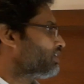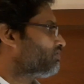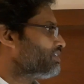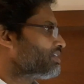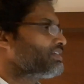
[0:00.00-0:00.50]

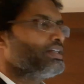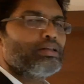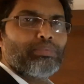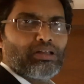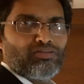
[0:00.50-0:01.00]
requires a
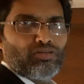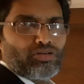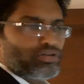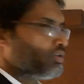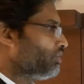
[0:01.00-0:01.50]
centripetal
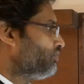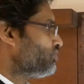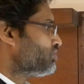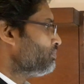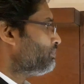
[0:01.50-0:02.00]
force. If
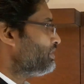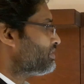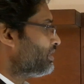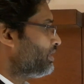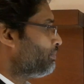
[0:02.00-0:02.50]
you simply
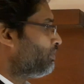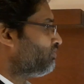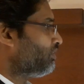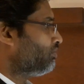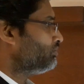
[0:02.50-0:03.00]
say a
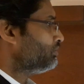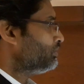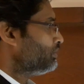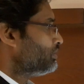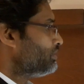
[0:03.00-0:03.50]
buffalo
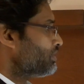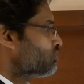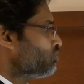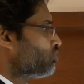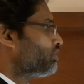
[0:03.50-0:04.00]

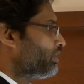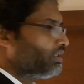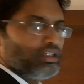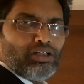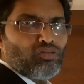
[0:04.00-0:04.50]
just to
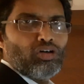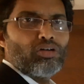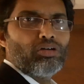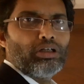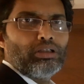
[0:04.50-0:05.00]
rotate, it won't
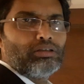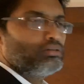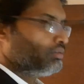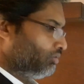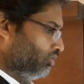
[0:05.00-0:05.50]
rotate.
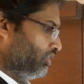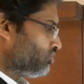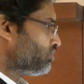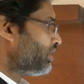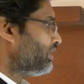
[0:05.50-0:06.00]
You need
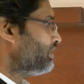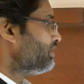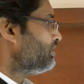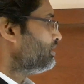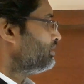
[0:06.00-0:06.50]
to
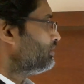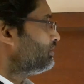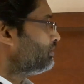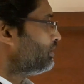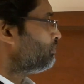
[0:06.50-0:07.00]
tie
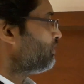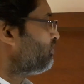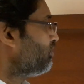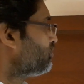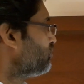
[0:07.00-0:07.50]
that
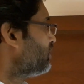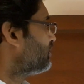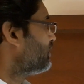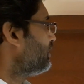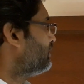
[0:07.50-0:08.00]
buffalo to a
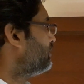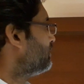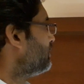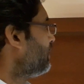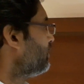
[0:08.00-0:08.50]
thread
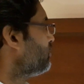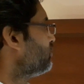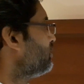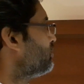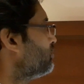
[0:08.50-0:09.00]
and you need